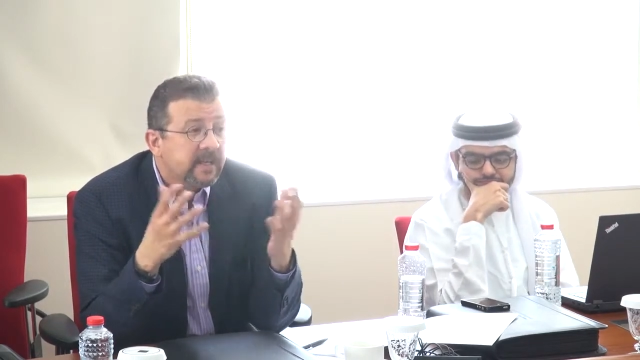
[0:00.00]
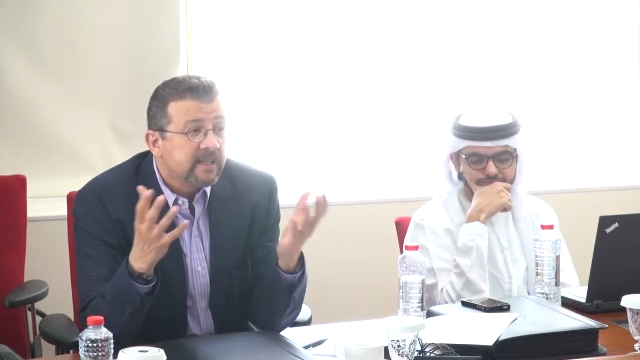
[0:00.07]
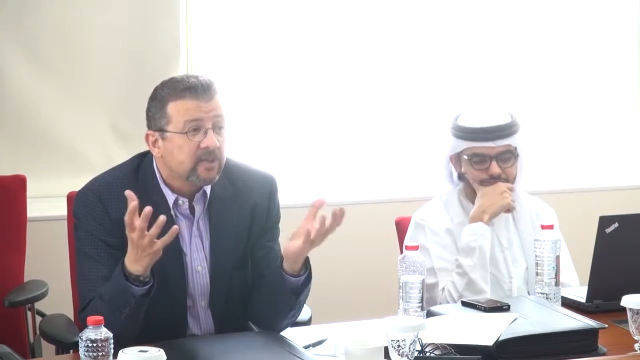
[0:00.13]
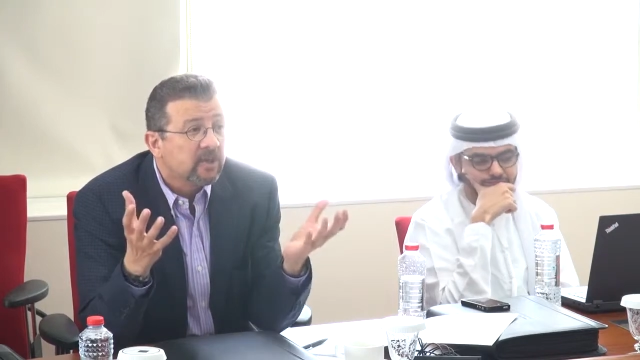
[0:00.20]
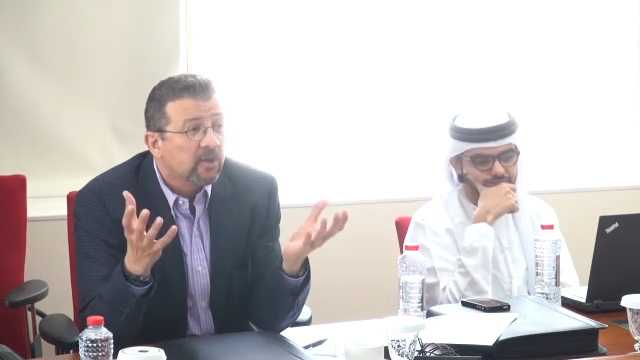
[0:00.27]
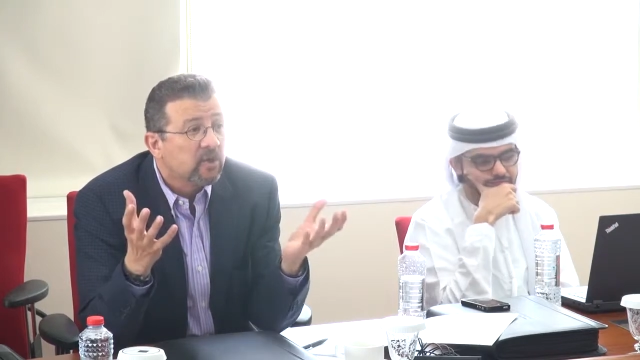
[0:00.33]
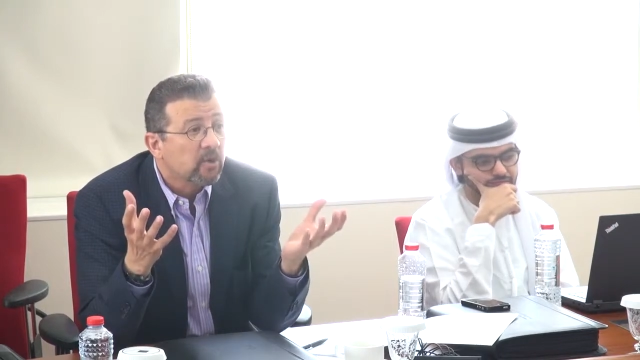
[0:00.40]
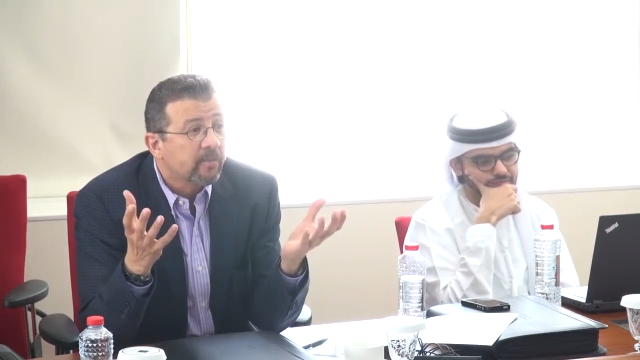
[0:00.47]

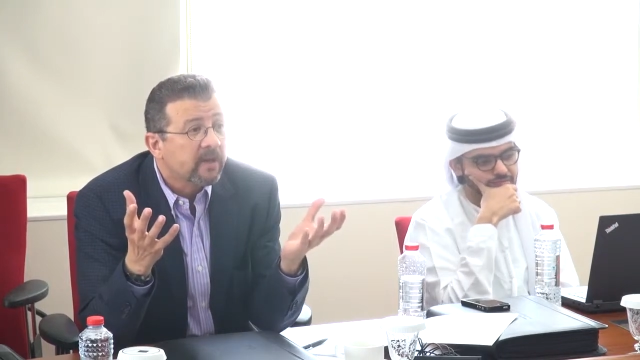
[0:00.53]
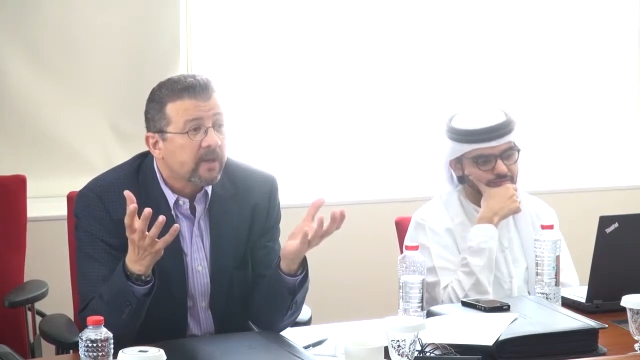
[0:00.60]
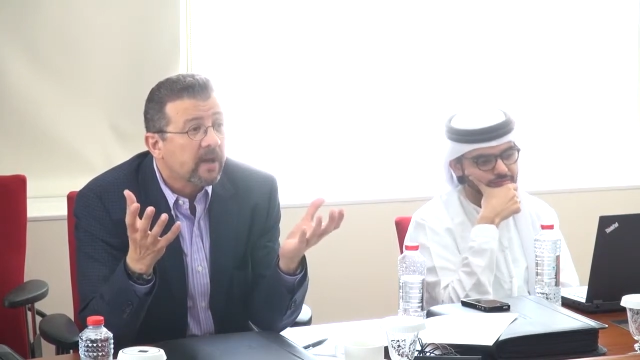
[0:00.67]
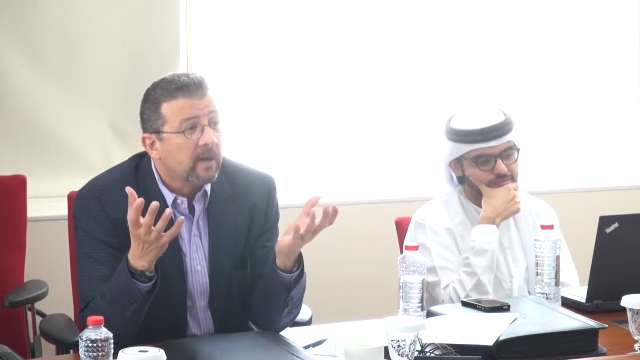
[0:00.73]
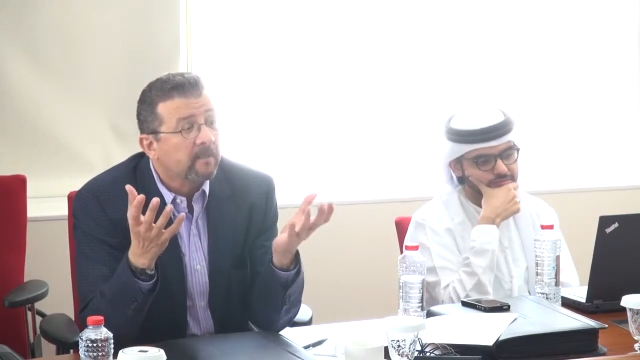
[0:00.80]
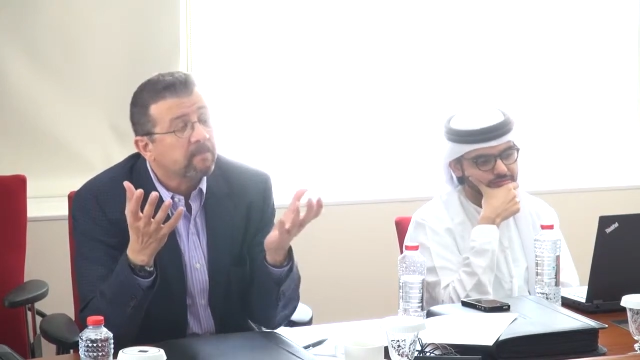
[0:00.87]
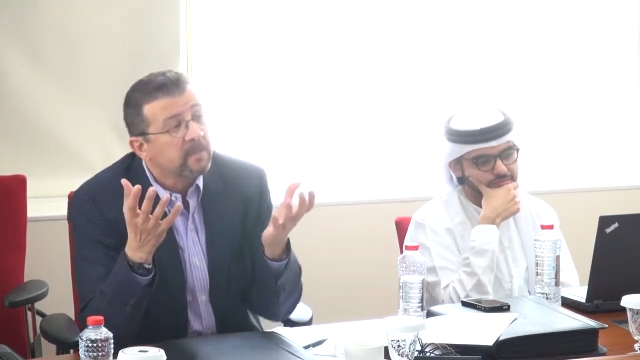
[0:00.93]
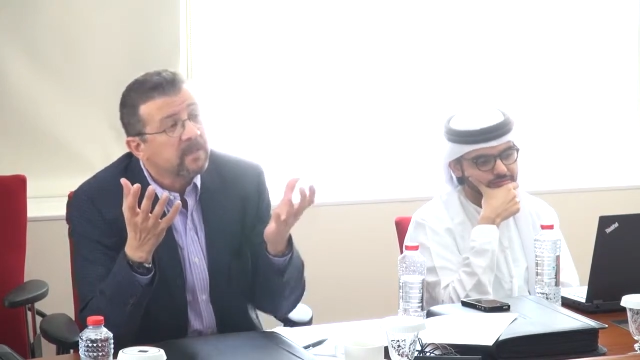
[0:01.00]
So you
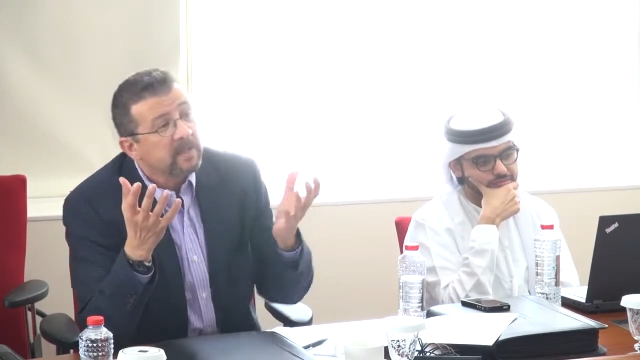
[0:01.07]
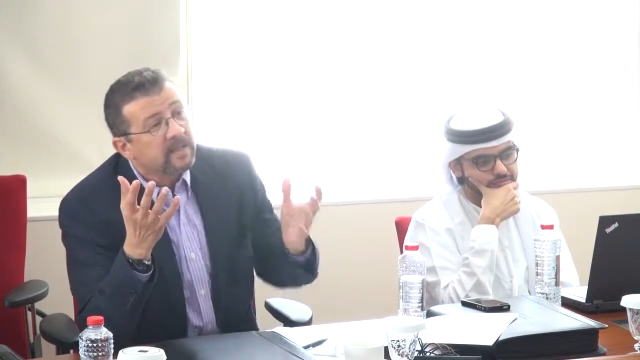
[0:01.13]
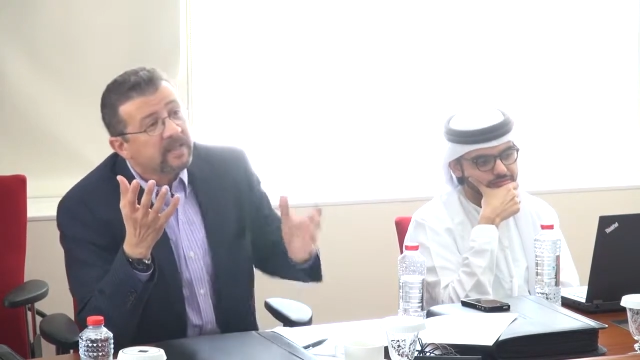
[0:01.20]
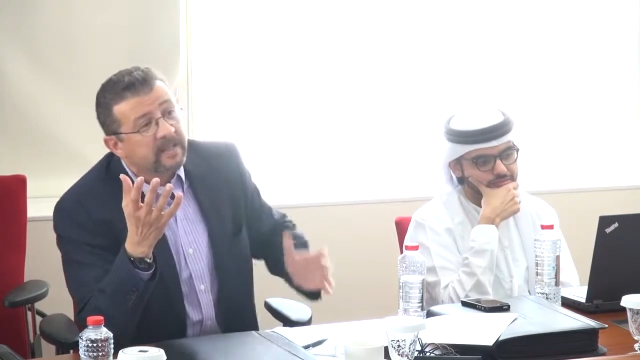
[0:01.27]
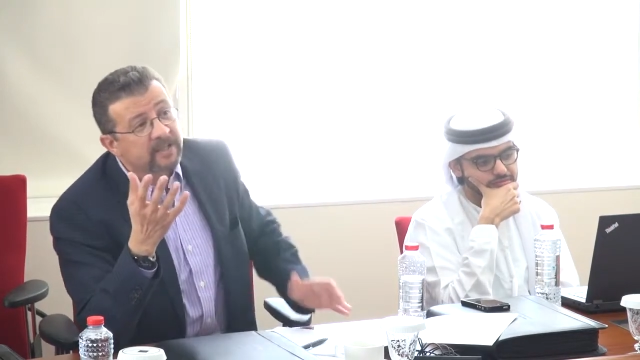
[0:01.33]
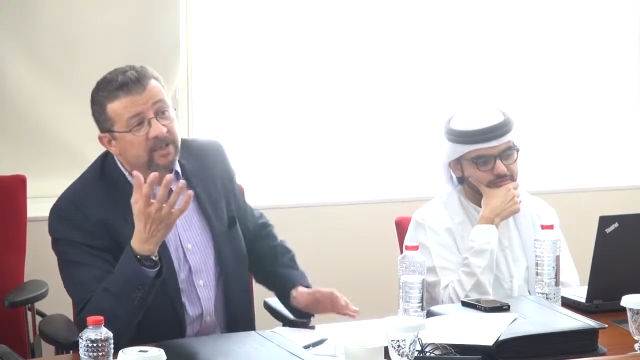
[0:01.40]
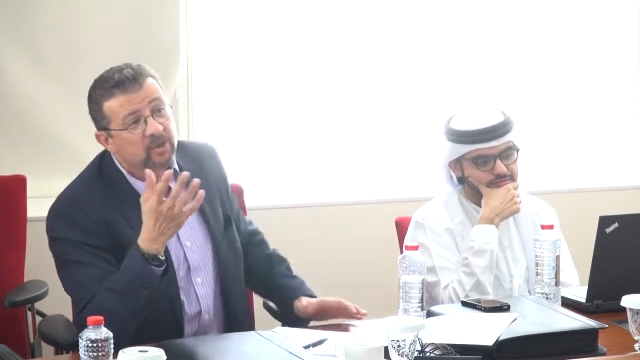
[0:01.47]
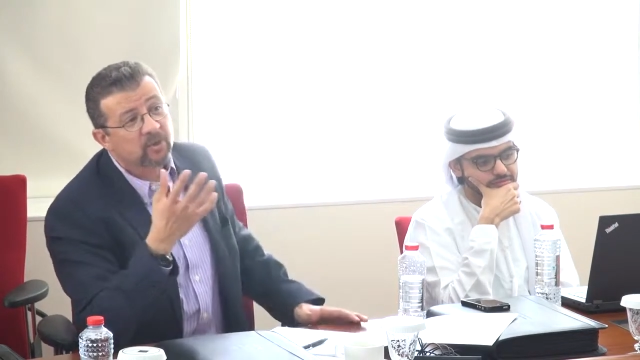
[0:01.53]
become
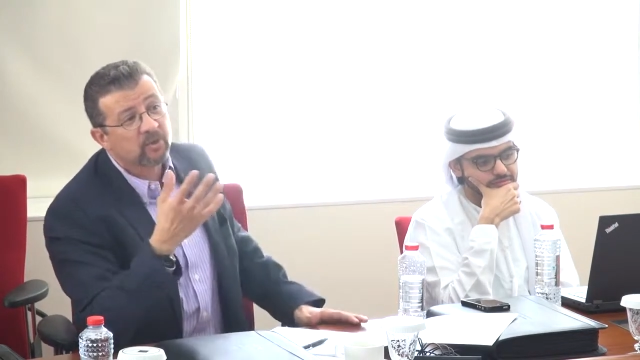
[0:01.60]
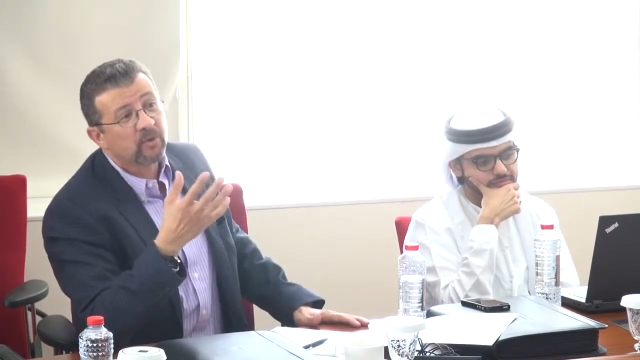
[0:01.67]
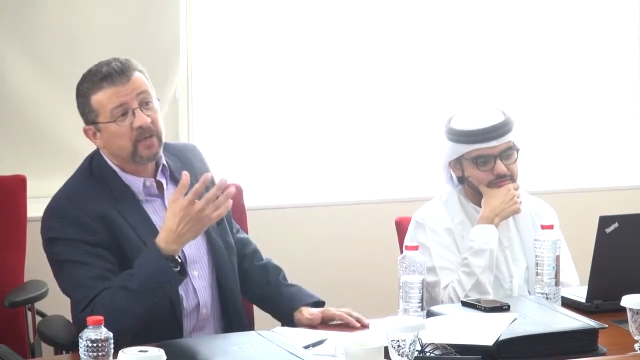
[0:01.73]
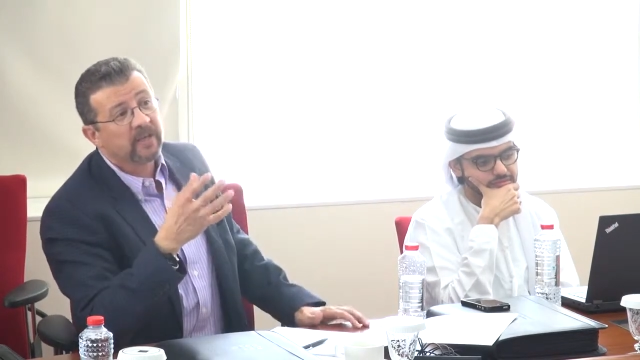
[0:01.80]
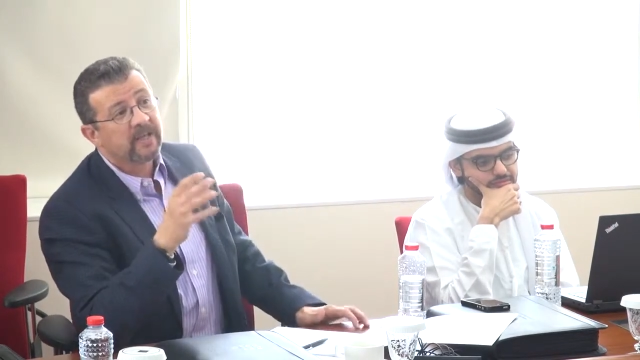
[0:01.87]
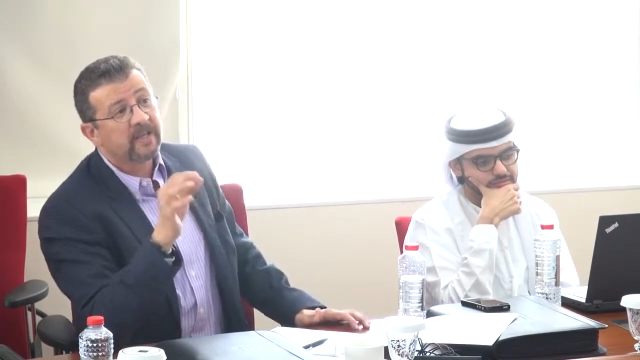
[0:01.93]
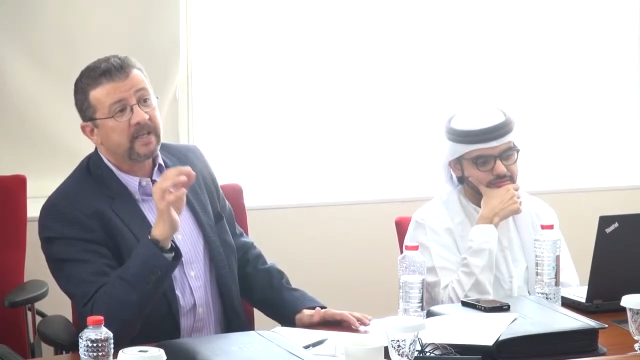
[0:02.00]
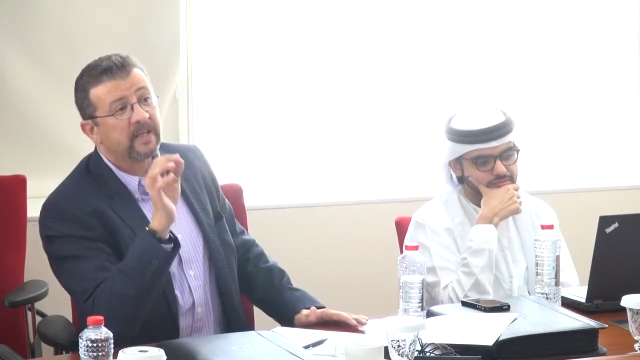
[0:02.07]

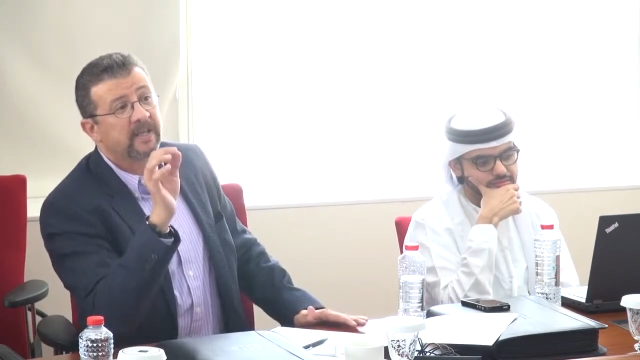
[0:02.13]
truly